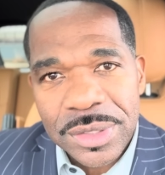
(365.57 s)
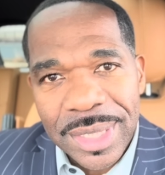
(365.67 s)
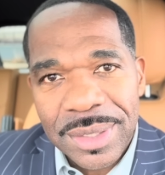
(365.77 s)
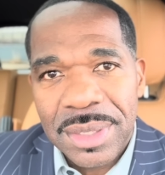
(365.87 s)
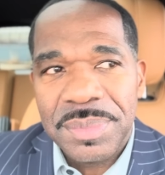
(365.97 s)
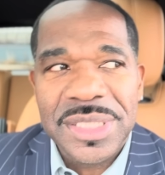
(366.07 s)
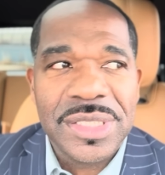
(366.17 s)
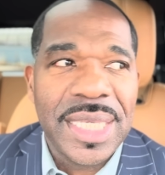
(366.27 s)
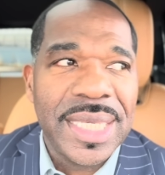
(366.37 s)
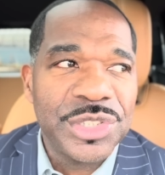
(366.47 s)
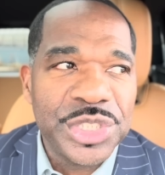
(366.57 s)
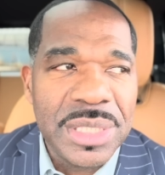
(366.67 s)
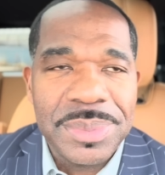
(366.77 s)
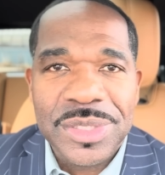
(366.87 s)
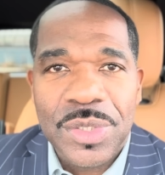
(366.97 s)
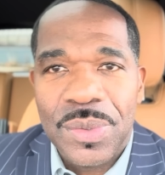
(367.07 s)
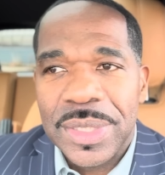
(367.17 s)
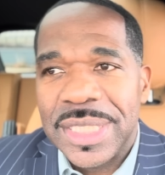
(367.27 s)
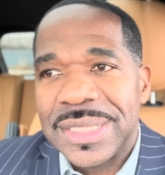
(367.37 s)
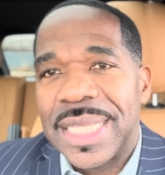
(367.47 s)
They're going to be saying Shiba's
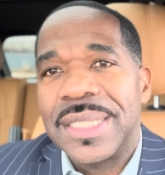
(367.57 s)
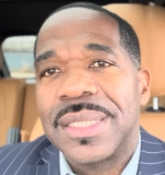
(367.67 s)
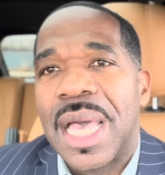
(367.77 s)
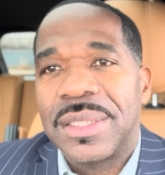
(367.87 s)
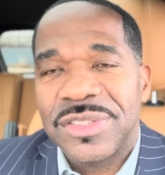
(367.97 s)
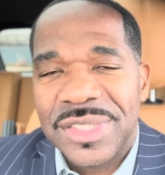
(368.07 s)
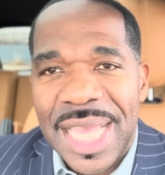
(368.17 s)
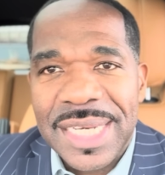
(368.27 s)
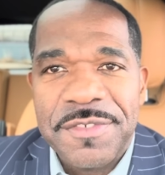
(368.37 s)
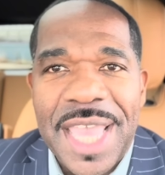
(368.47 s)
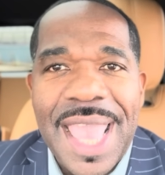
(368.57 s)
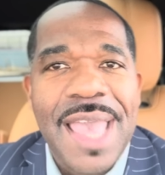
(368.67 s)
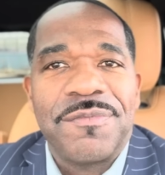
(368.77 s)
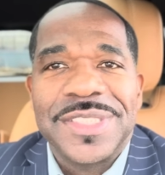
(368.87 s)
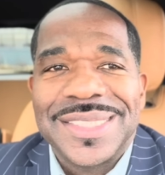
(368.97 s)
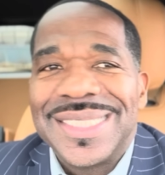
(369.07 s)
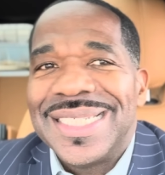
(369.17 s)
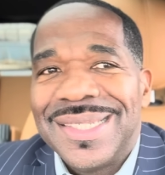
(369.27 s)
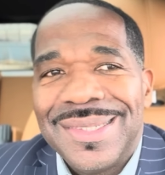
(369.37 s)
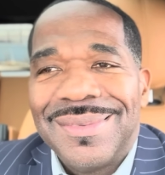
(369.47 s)
going to $10, not even a half a
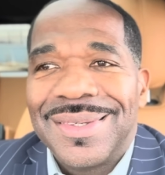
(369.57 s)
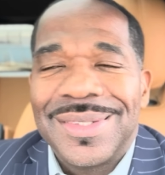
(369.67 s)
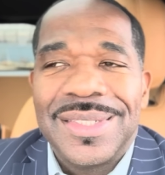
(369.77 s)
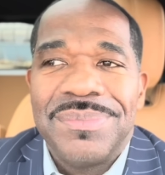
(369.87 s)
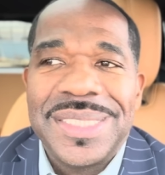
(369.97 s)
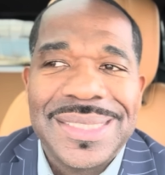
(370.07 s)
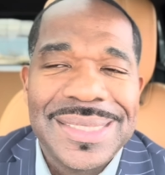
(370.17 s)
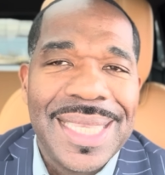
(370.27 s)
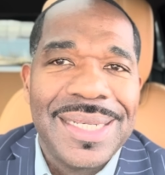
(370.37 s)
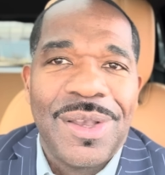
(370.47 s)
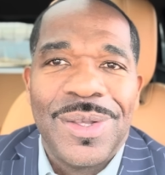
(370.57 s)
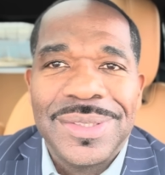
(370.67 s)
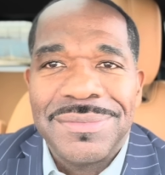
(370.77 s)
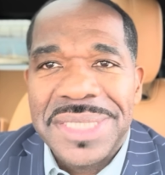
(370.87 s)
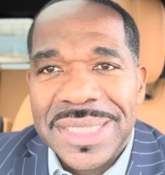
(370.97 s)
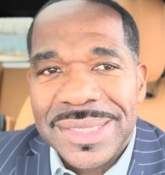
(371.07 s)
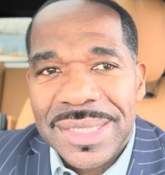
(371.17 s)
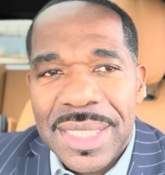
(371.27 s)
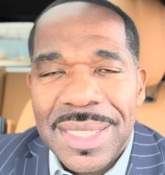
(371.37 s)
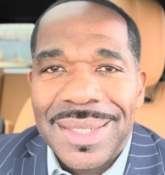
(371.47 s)
cent. They're going to be saying all of this.
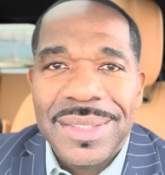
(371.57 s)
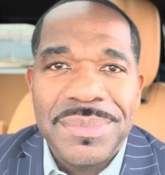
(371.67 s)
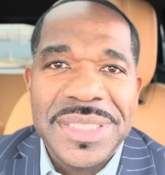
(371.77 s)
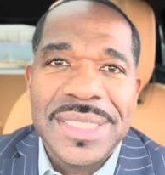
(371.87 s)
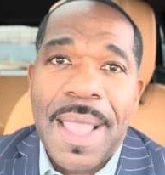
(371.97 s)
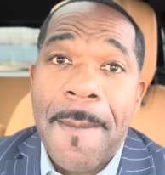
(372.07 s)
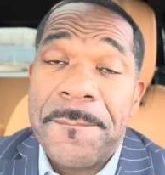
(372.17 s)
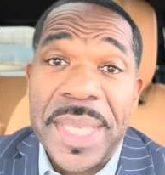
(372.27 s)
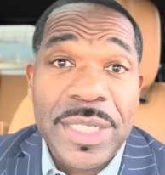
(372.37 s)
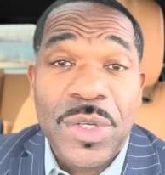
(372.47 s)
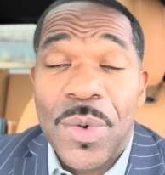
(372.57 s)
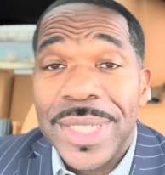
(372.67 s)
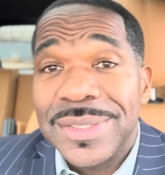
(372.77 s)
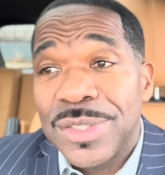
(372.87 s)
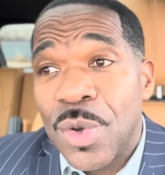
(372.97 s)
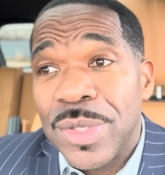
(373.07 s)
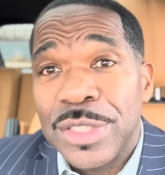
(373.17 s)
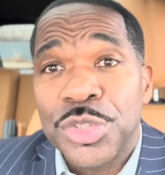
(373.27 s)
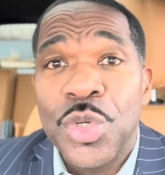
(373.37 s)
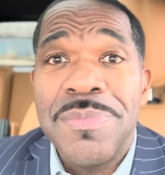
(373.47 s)
They're going to be saying Bitcoin is
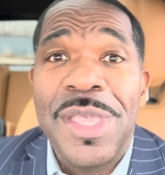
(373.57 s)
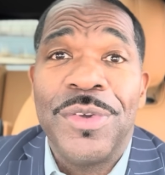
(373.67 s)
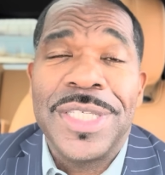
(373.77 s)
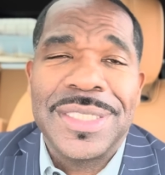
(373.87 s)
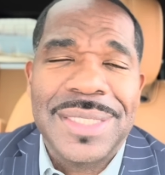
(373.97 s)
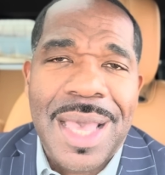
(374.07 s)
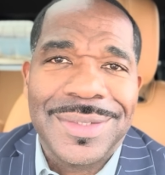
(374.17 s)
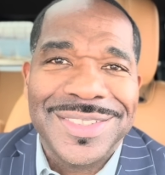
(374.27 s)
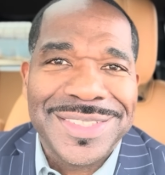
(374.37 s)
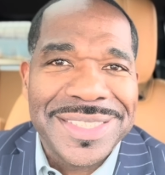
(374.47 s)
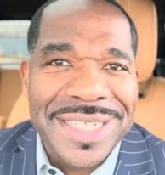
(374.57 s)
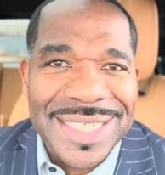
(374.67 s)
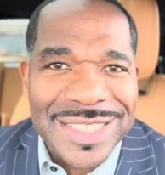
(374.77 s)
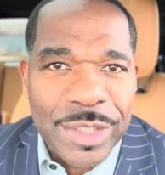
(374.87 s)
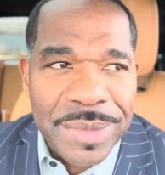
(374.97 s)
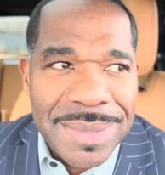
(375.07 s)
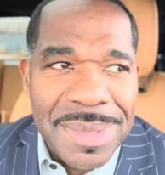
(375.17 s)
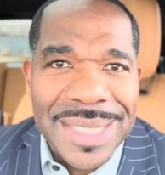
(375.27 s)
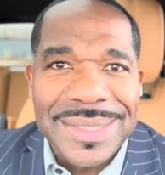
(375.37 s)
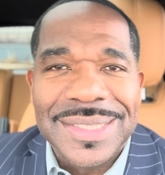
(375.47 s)
going to $2 million in the next three
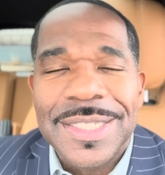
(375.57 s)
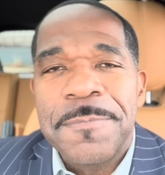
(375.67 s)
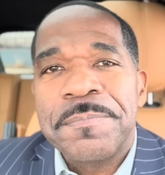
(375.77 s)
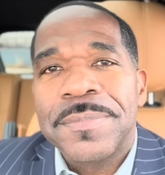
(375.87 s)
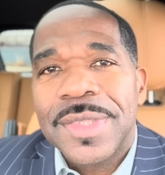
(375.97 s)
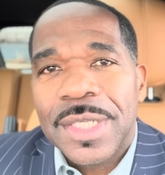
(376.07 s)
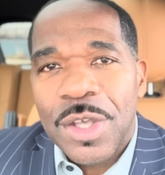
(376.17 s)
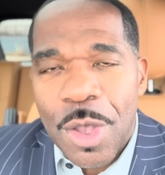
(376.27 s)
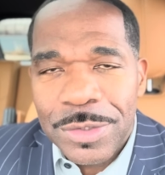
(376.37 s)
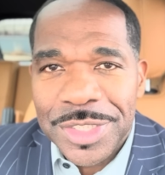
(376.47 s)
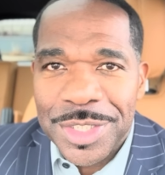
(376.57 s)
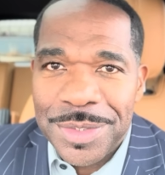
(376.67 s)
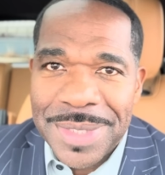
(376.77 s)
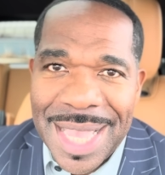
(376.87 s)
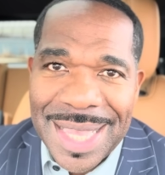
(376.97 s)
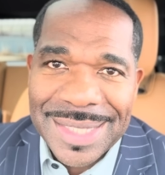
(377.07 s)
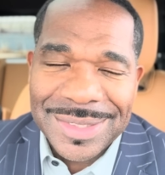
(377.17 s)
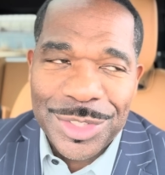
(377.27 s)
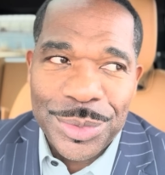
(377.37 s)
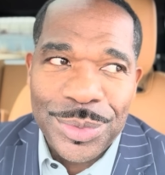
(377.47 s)
months causing you
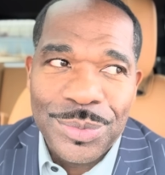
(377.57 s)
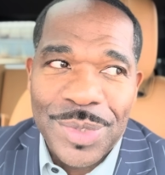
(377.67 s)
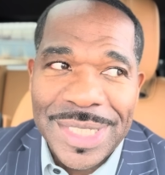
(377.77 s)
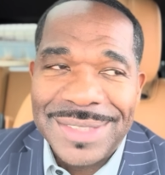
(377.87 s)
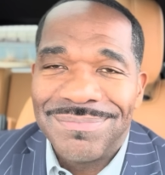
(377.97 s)
guys to what?